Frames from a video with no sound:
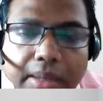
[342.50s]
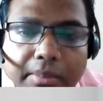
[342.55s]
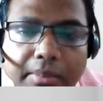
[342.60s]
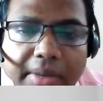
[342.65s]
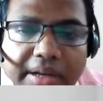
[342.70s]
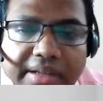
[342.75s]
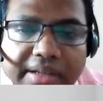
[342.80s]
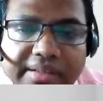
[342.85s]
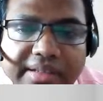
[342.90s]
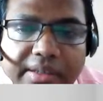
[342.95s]

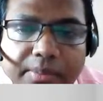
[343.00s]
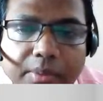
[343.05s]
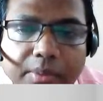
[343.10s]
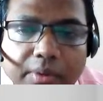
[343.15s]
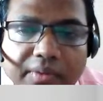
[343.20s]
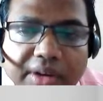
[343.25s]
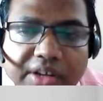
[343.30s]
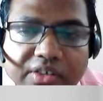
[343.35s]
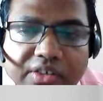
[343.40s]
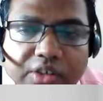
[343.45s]
Medicine
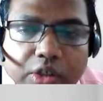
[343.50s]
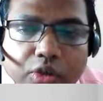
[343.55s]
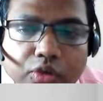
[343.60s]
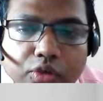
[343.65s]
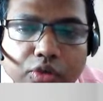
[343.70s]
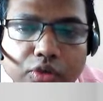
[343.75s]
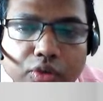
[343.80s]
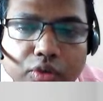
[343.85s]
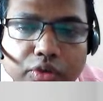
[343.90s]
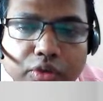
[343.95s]
provides new
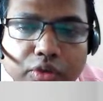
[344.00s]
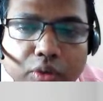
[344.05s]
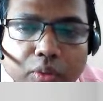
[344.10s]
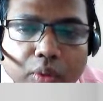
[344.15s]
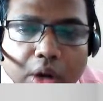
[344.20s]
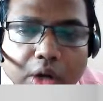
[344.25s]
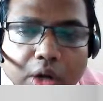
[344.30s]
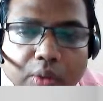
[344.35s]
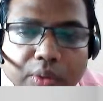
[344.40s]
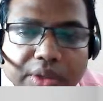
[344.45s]
tools to
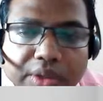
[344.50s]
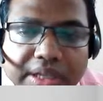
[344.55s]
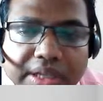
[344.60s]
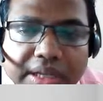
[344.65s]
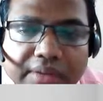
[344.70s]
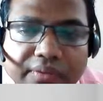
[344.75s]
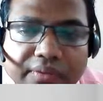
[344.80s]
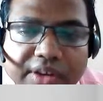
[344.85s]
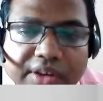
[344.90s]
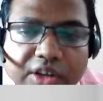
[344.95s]
work with
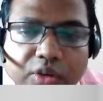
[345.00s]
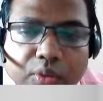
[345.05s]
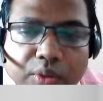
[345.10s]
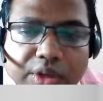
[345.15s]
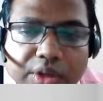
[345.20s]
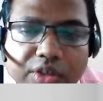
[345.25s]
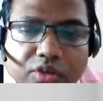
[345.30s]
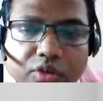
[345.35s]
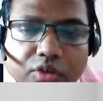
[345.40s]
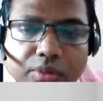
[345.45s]
and fresh
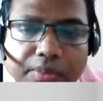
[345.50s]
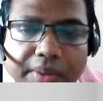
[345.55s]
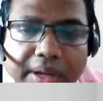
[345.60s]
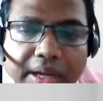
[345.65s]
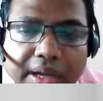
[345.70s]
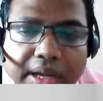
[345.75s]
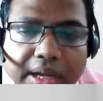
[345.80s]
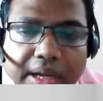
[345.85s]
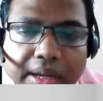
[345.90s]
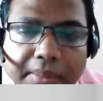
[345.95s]
ways to
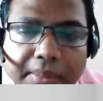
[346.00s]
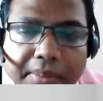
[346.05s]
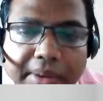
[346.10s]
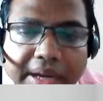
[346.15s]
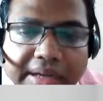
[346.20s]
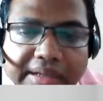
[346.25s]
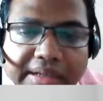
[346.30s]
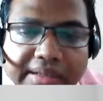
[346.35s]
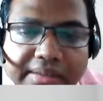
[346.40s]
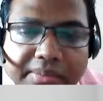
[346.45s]

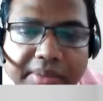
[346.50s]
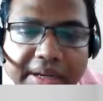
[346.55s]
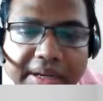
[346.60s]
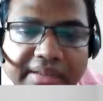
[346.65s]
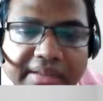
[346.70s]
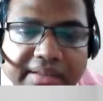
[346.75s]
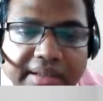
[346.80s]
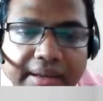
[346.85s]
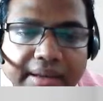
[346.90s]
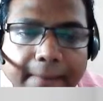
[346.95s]
practice
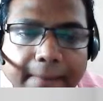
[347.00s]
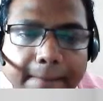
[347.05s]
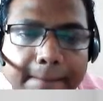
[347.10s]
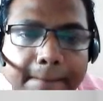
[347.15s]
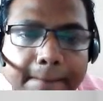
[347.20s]
medicine.